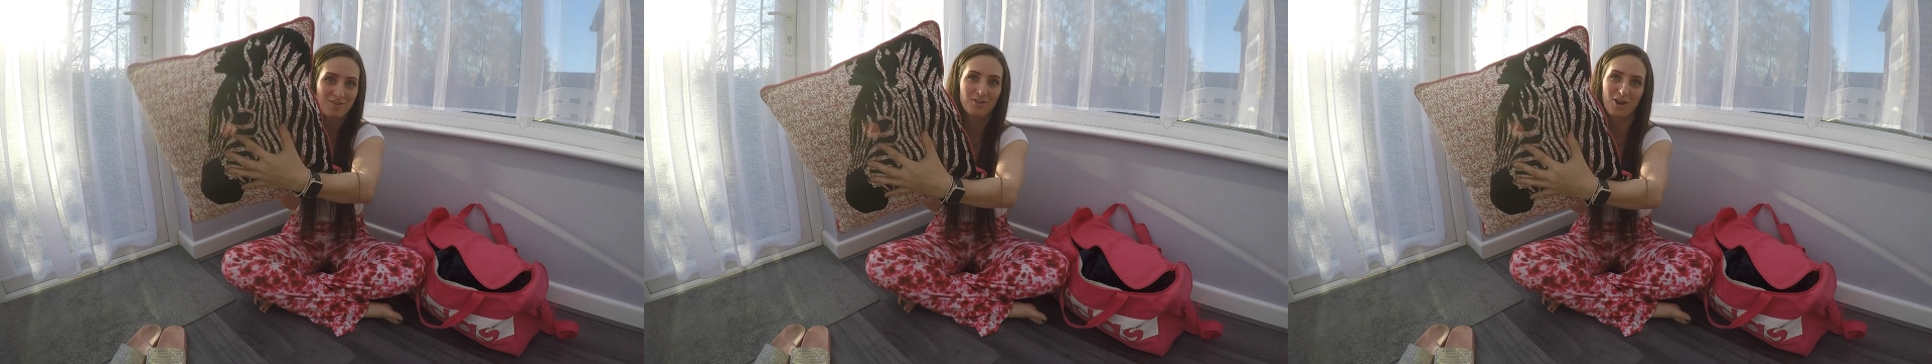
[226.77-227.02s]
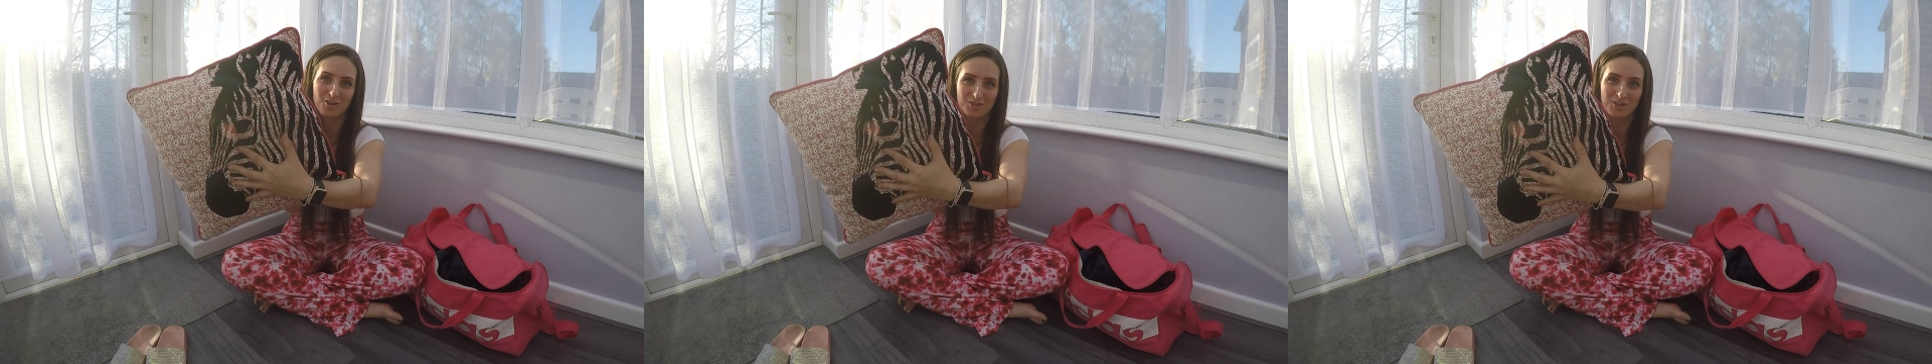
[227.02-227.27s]

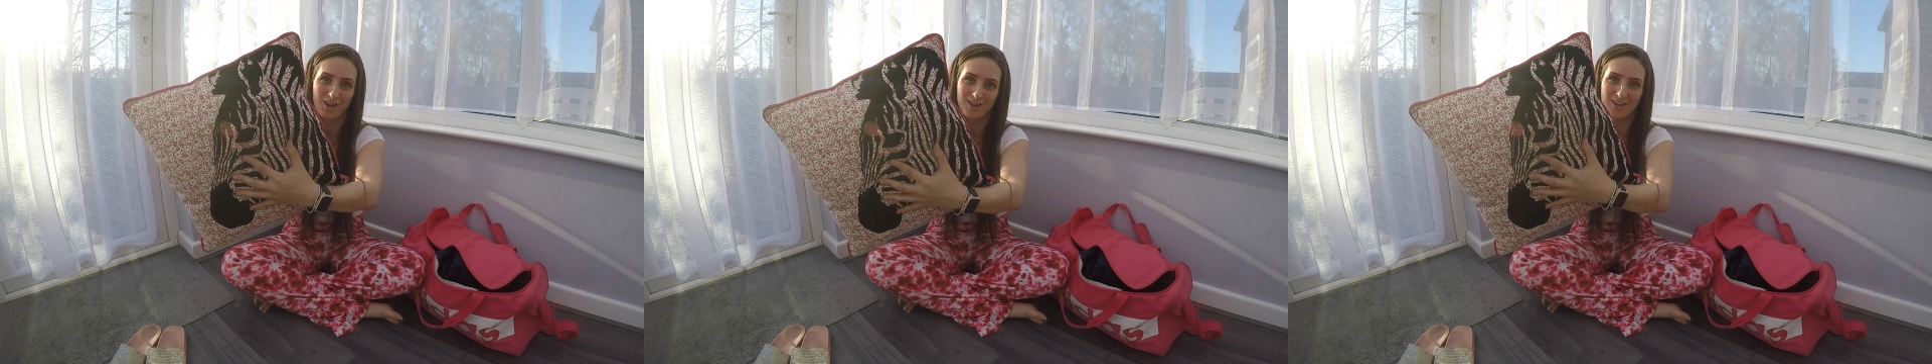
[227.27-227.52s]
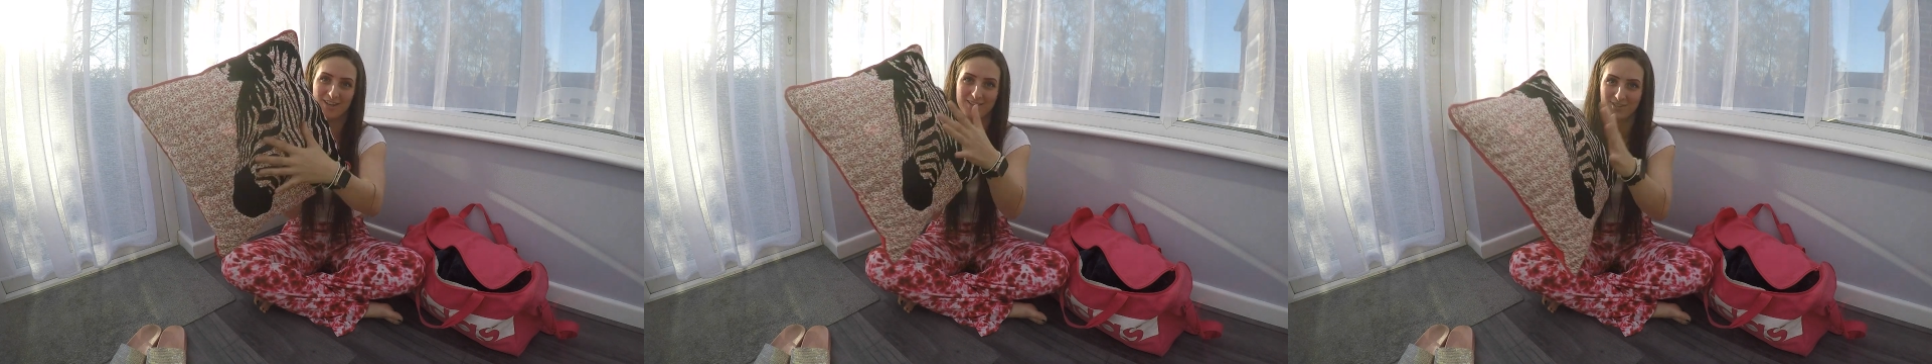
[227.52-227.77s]
Long
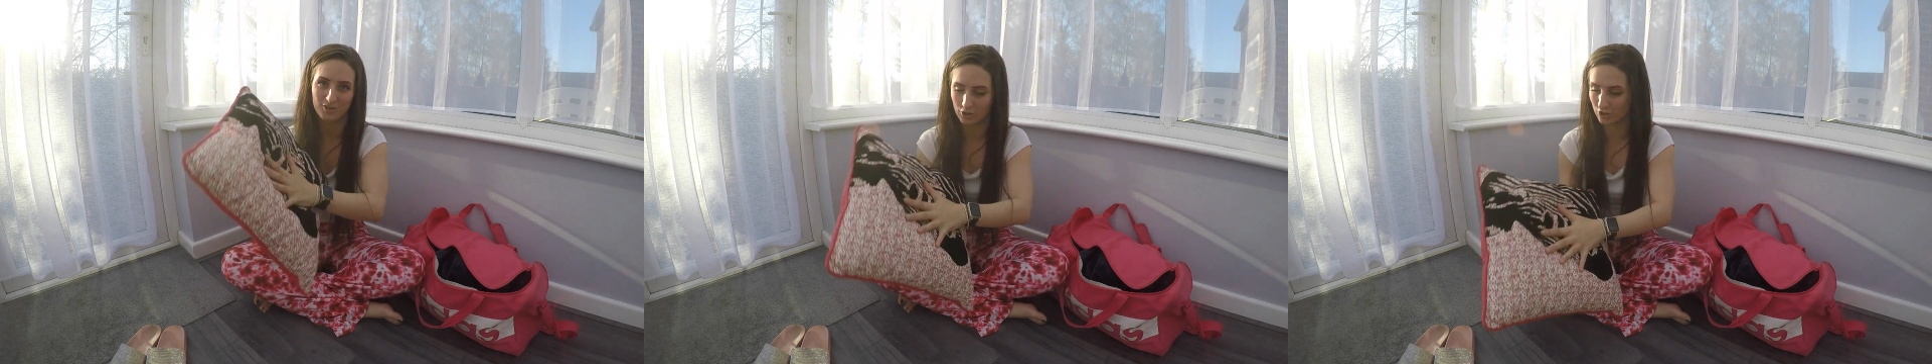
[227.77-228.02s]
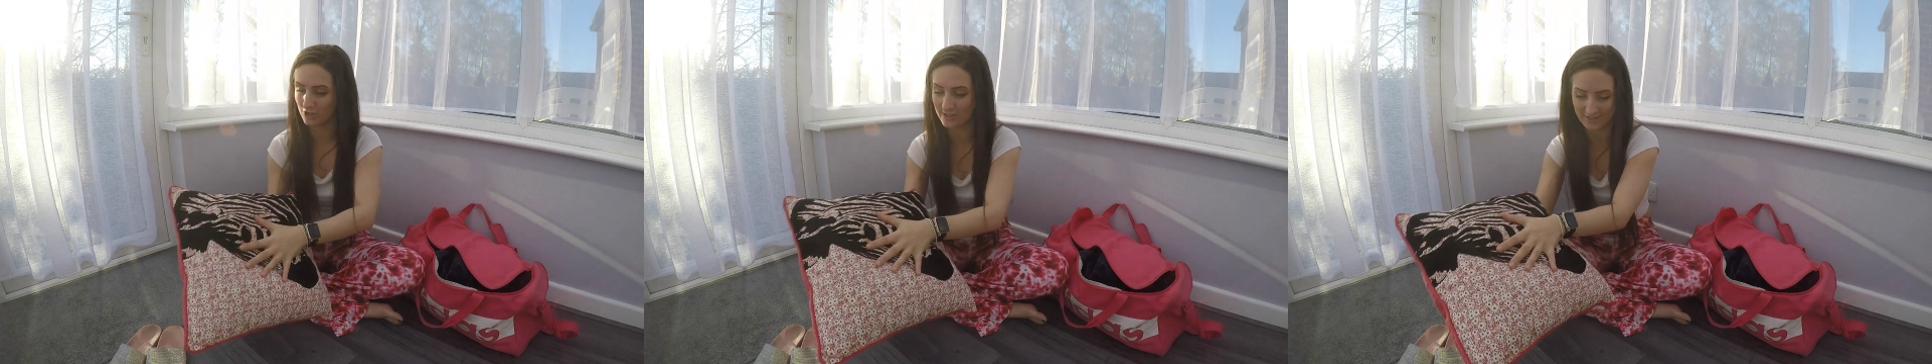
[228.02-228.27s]
journeys, the
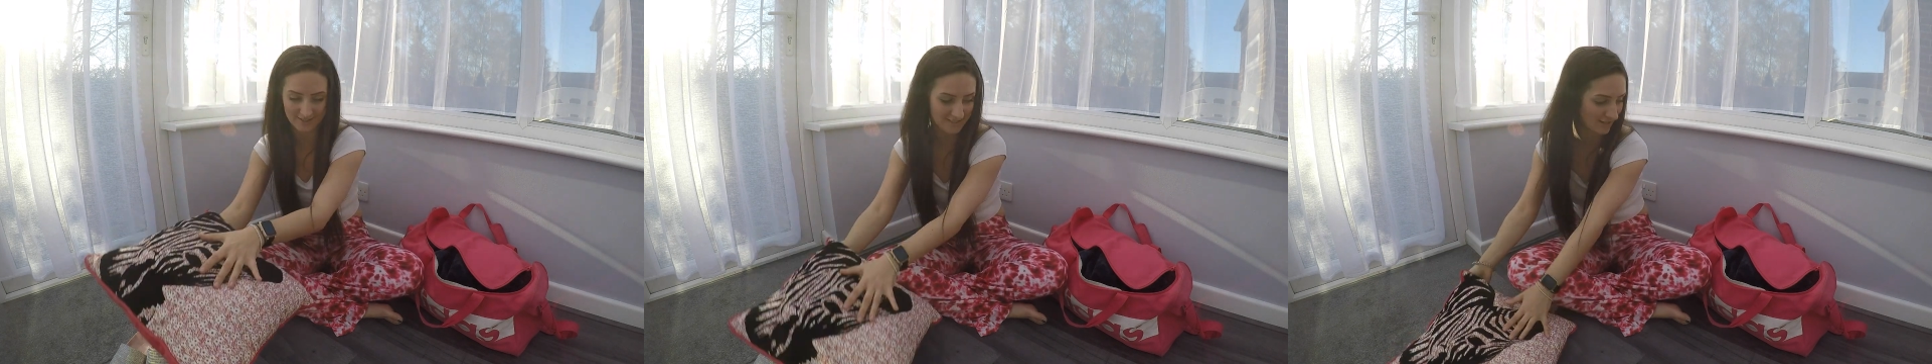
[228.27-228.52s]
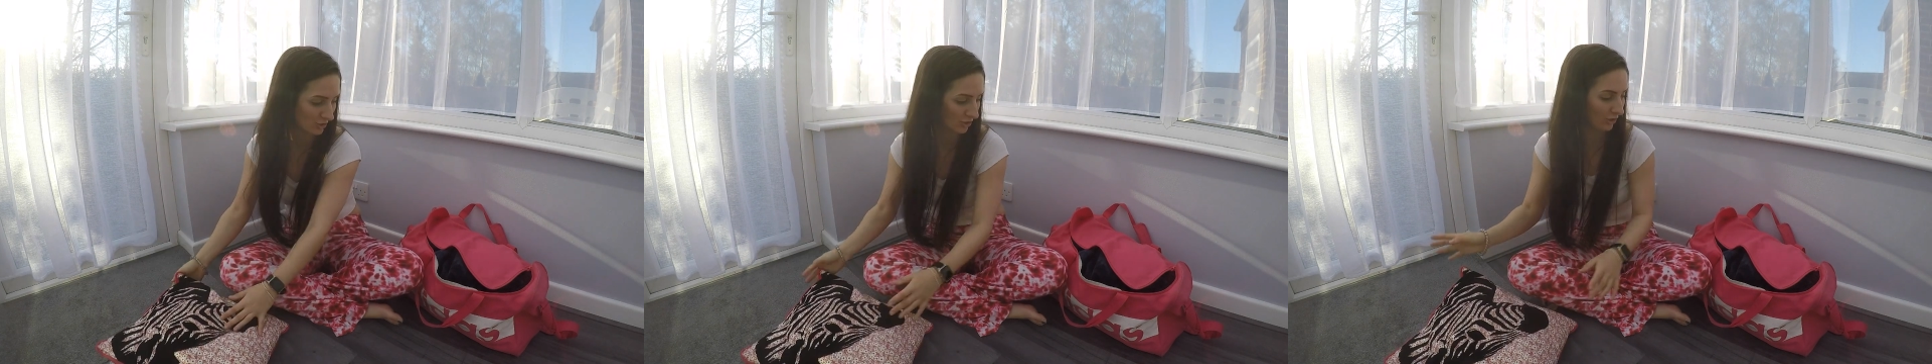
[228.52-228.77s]
cushion is
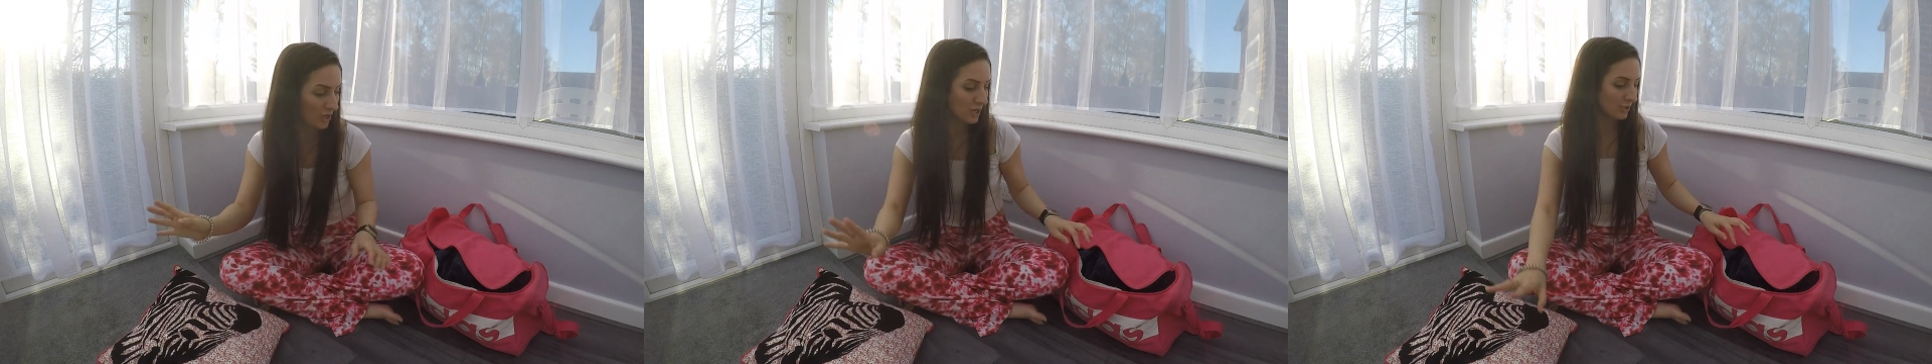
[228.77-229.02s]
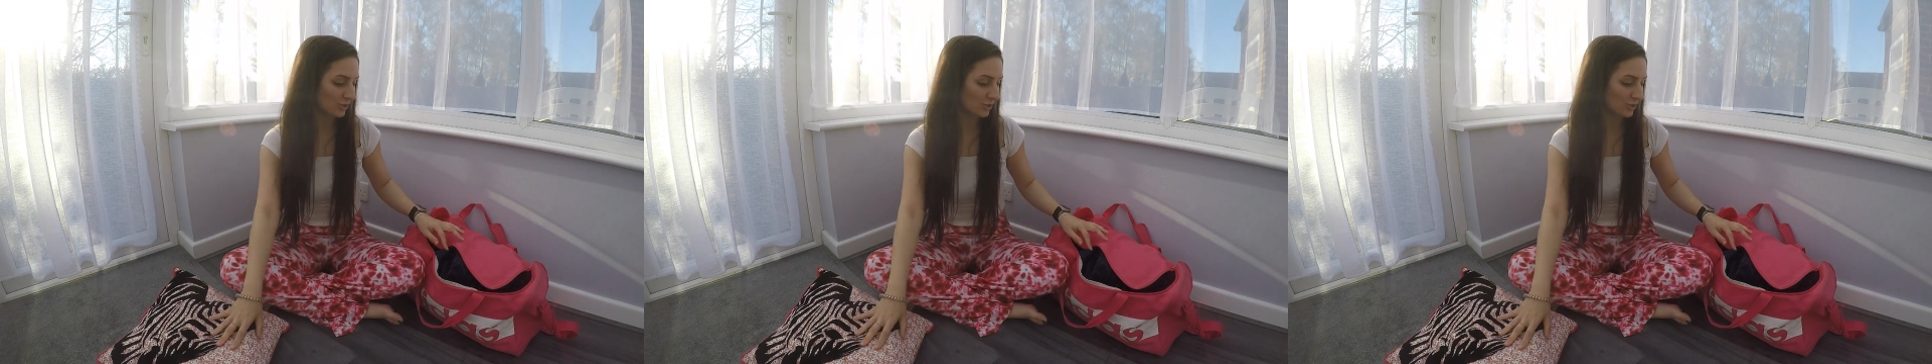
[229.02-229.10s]
essential.